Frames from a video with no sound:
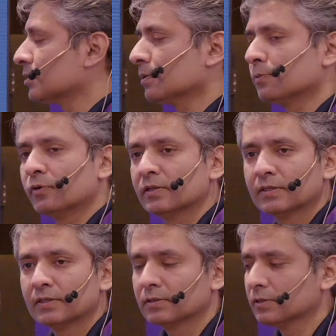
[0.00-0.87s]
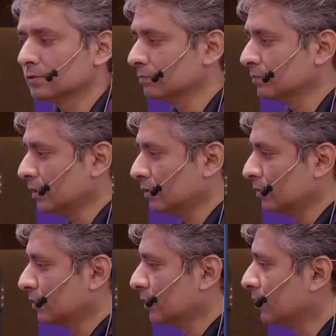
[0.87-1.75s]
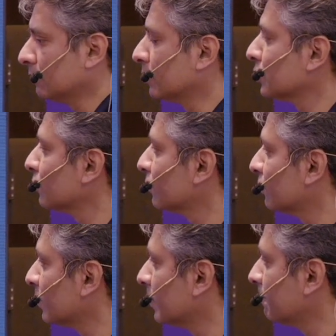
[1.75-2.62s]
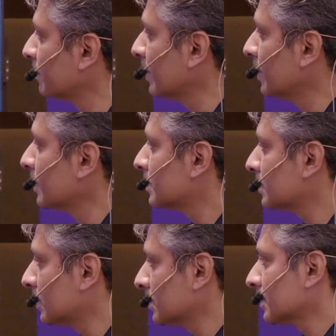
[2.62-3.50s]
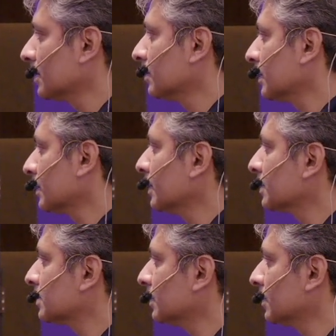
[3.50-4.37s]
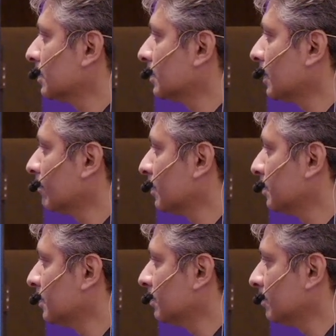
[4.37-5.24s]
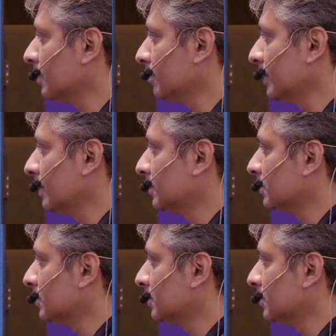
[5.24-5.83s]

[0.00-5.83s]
supporting that in our bunch of statistical techniques that are available, be it